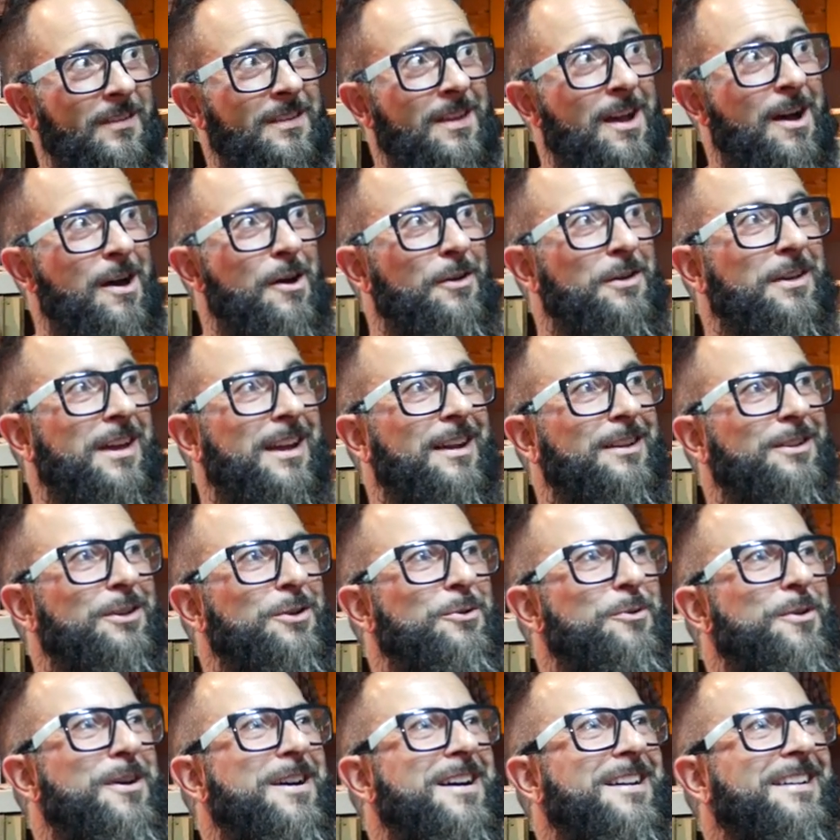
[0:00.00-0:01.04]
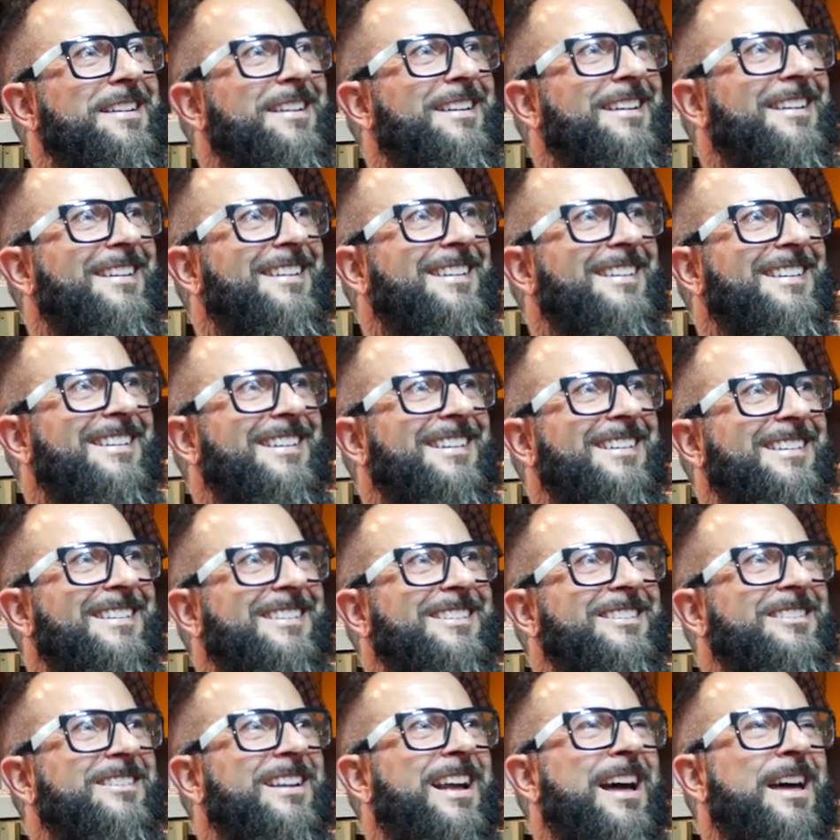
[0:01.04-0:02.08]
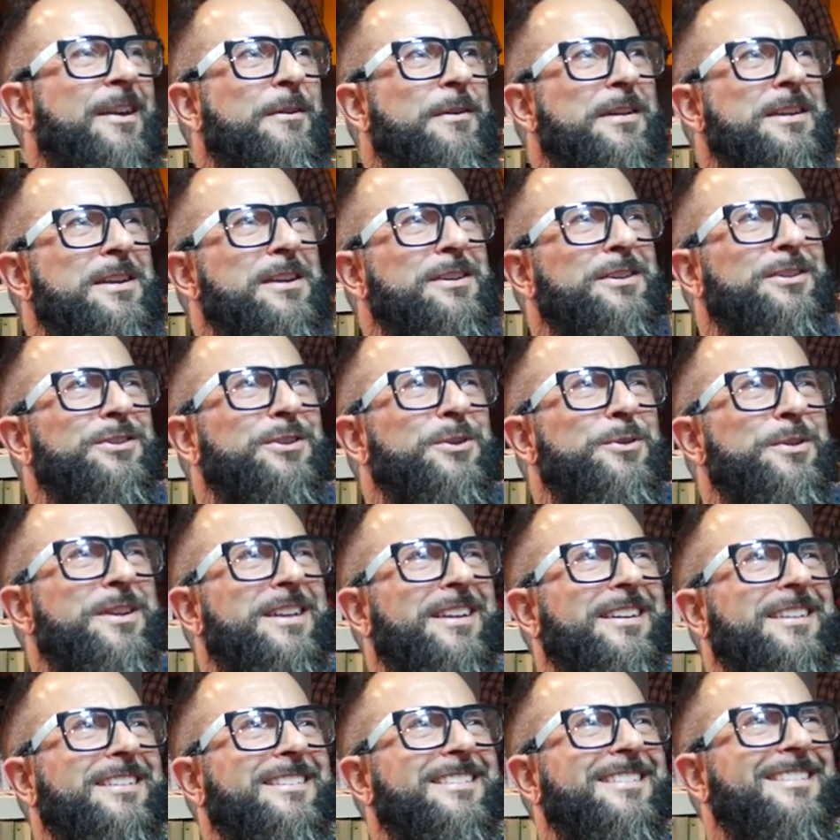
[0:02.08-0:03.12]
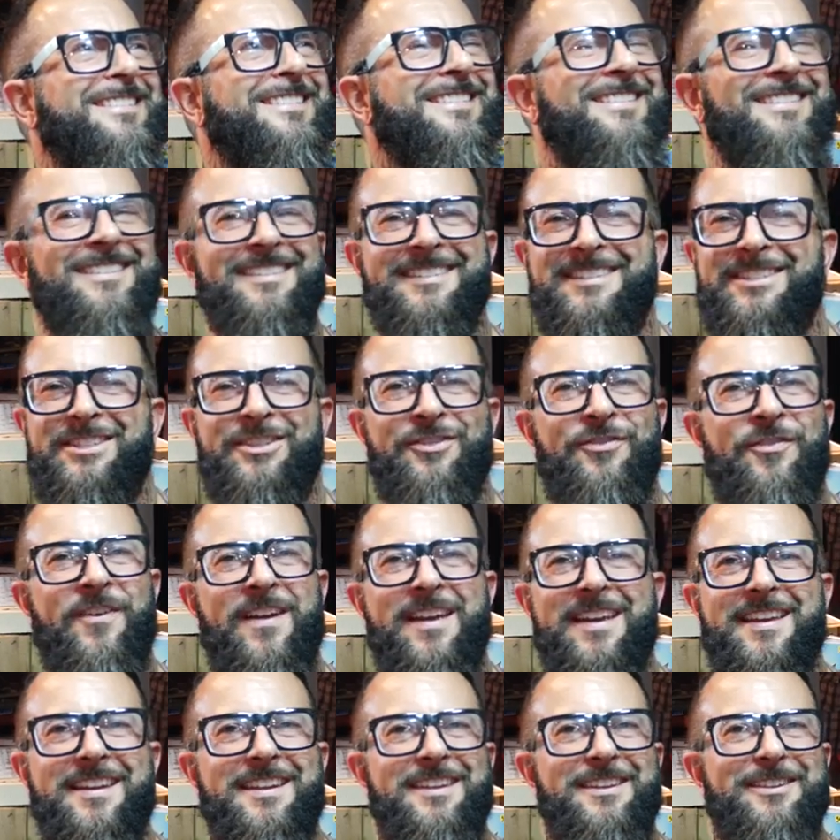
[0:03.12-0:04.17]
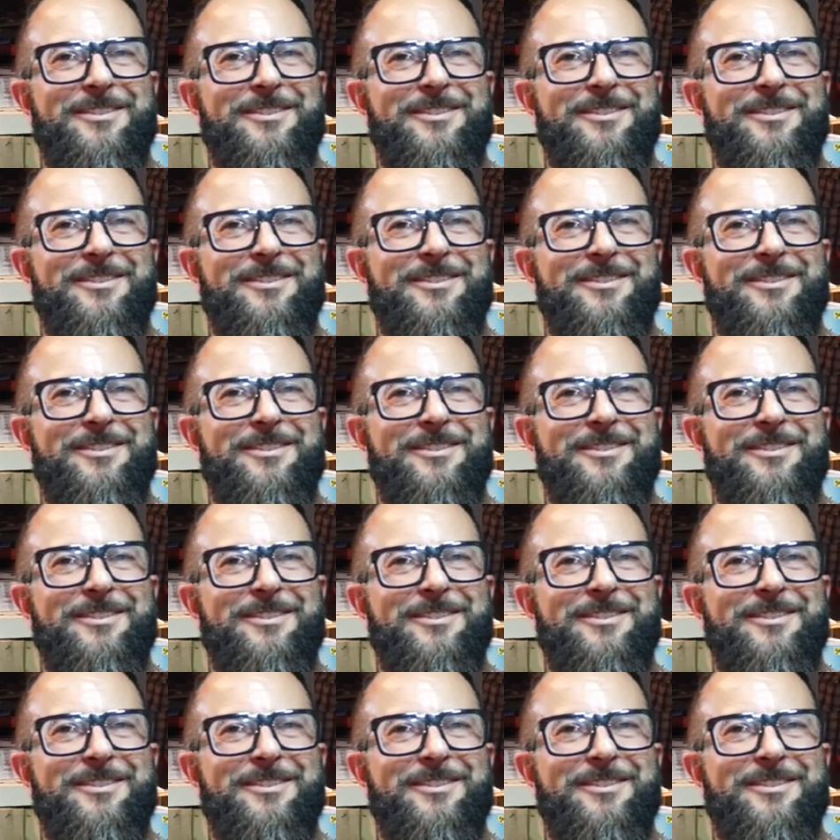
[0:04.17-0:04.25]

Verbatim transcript: No, you gotta do one. How do I know you're doing it? Just making it.